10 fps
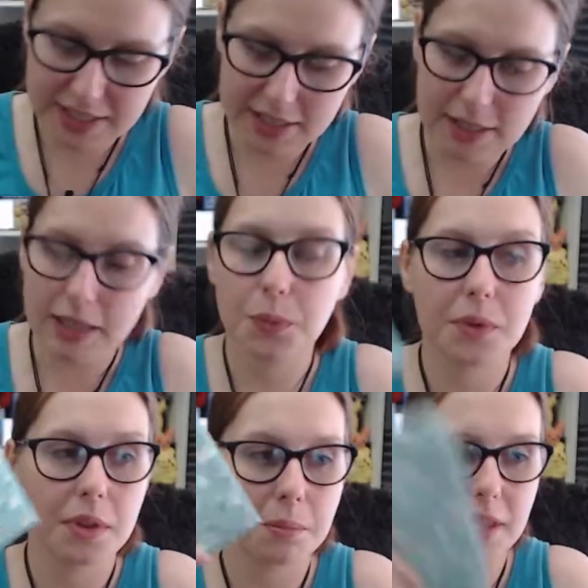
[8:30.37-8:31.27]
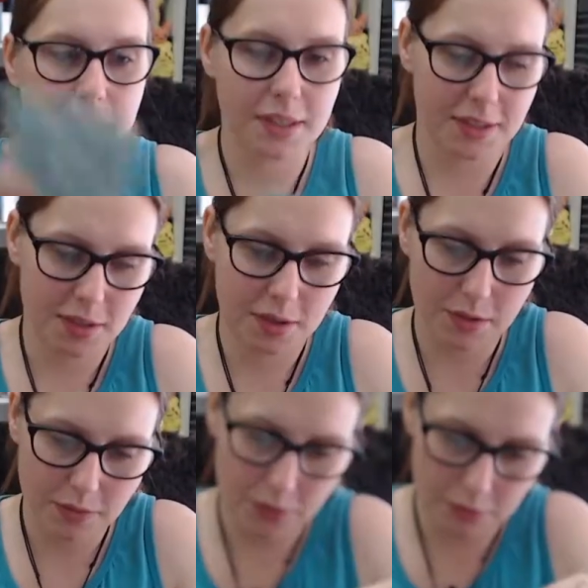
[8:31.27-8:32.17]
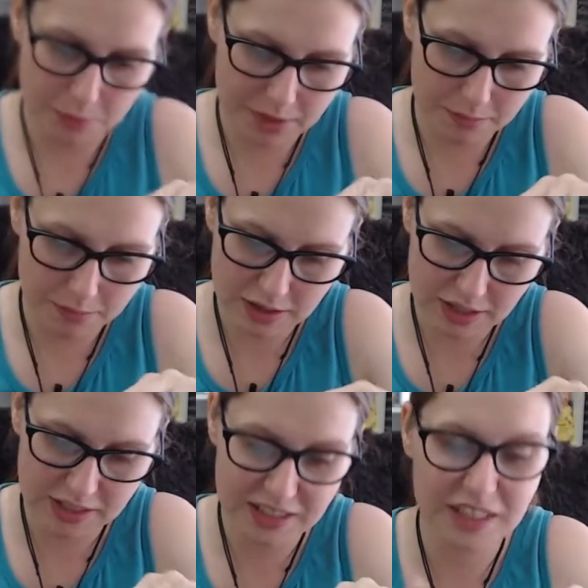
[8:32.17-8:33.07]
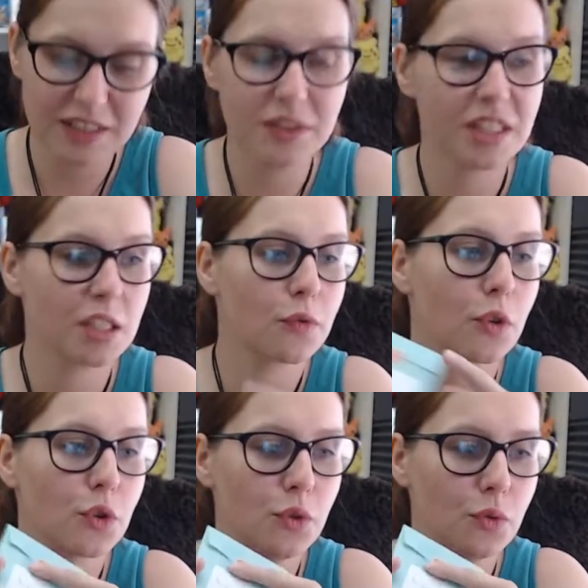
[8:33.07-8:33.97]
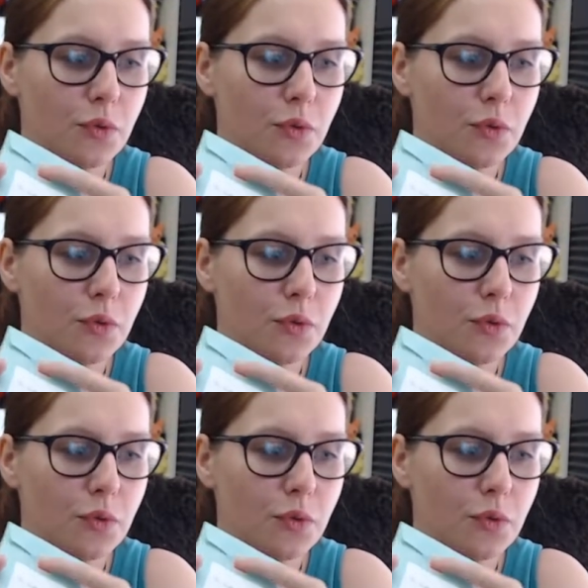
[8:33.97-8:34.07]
start with the message from him. It even says for you.